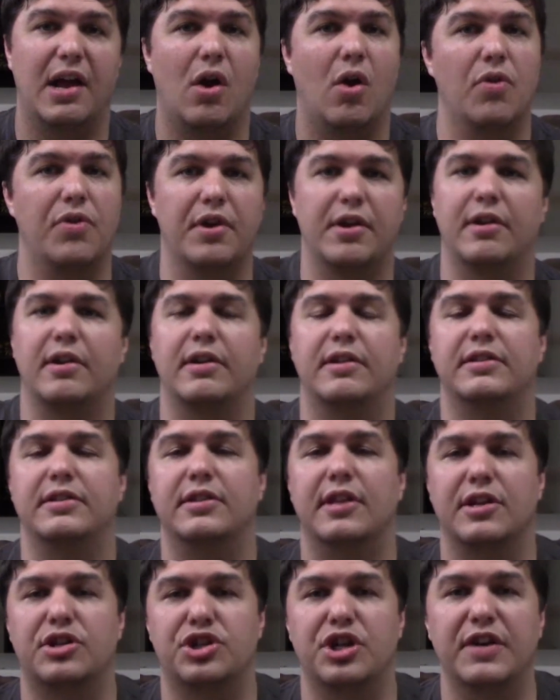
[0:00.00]
all
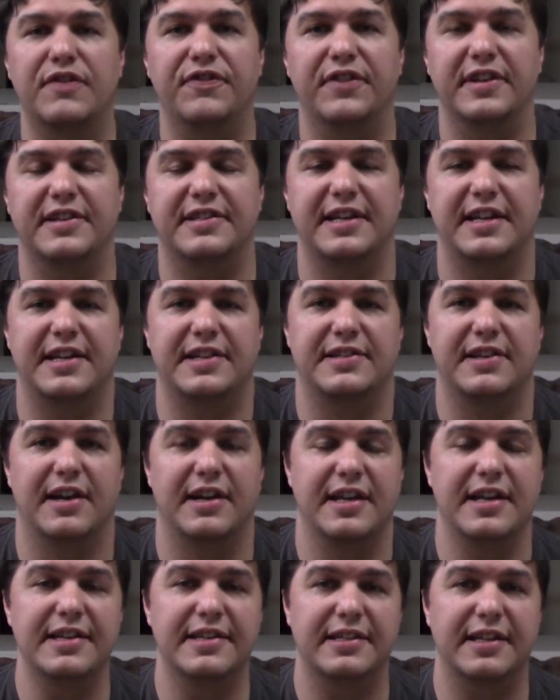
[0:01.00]
the chick flicks that he's done.
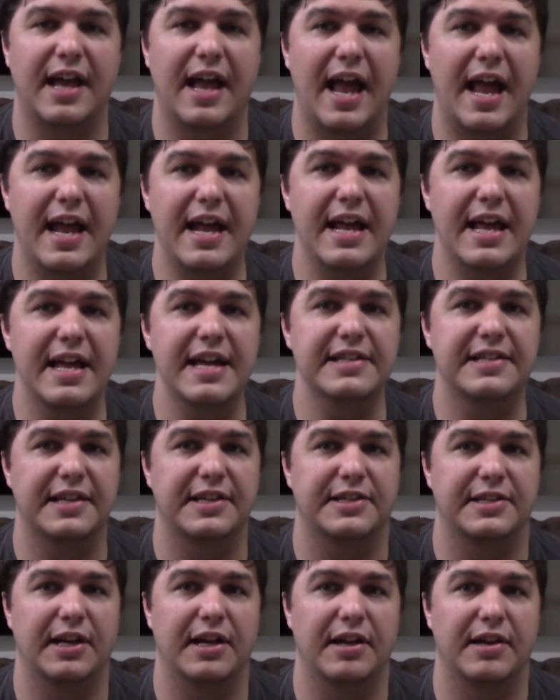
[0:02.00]
He
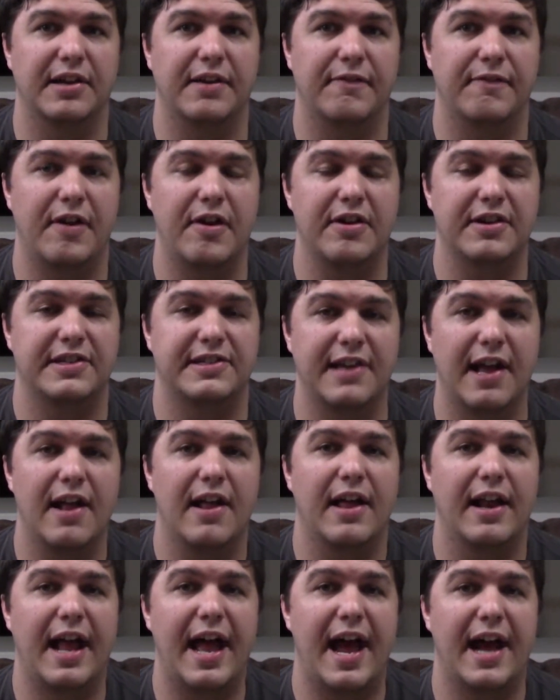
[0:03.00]
is a very
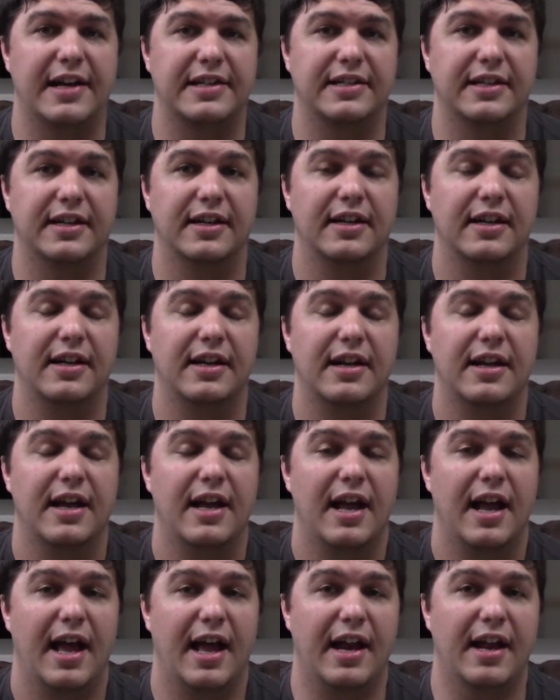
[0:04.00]
solid actor,
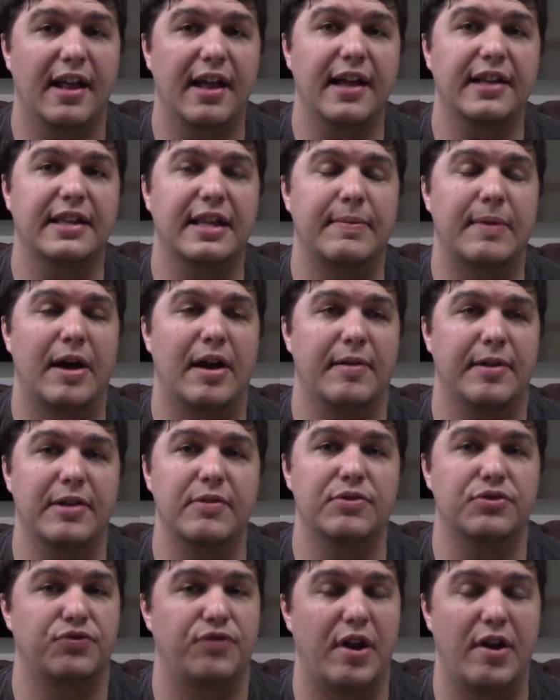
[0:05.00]
and I liked about him. He
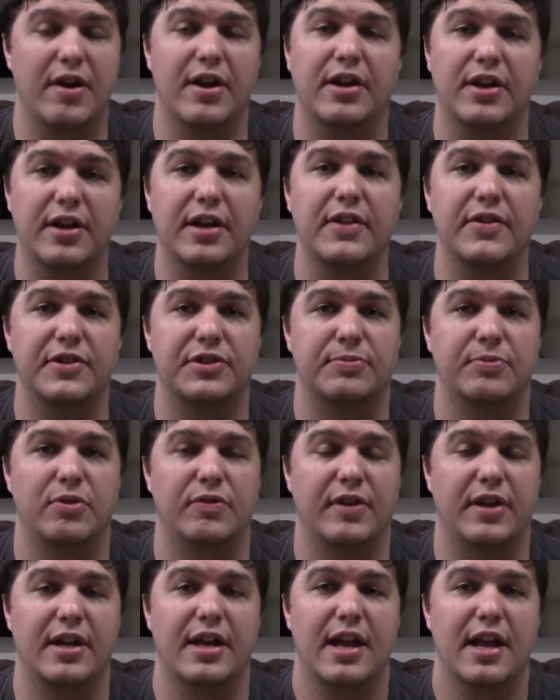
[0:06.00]
was very good in this
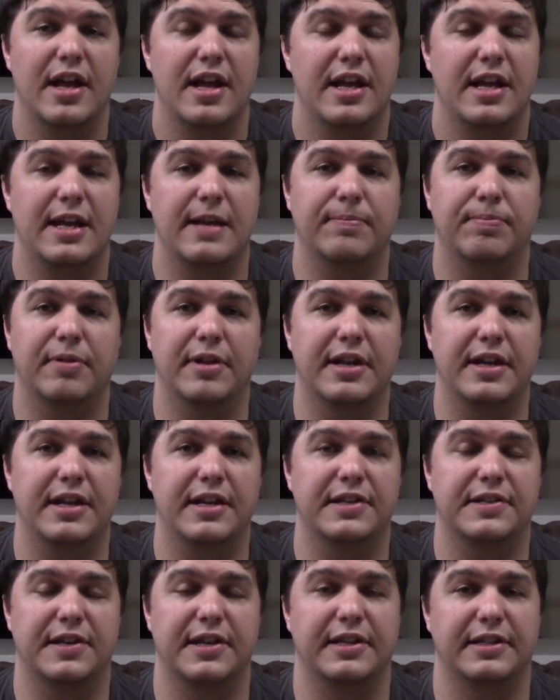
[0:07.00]
movie. He
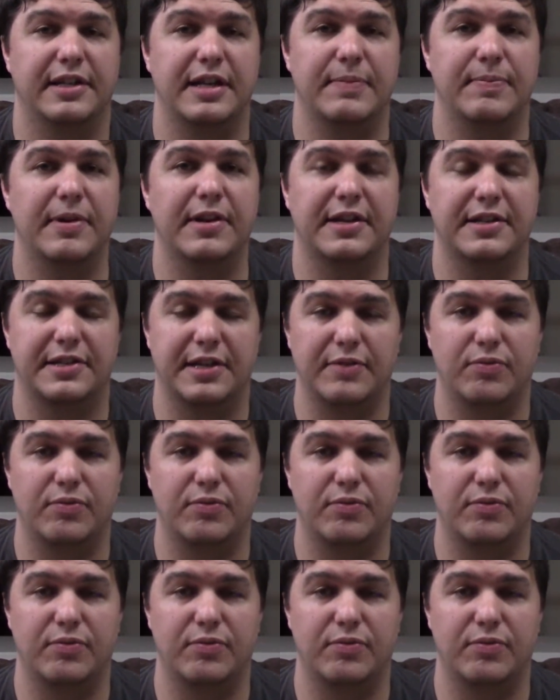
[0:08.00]
plays Rick's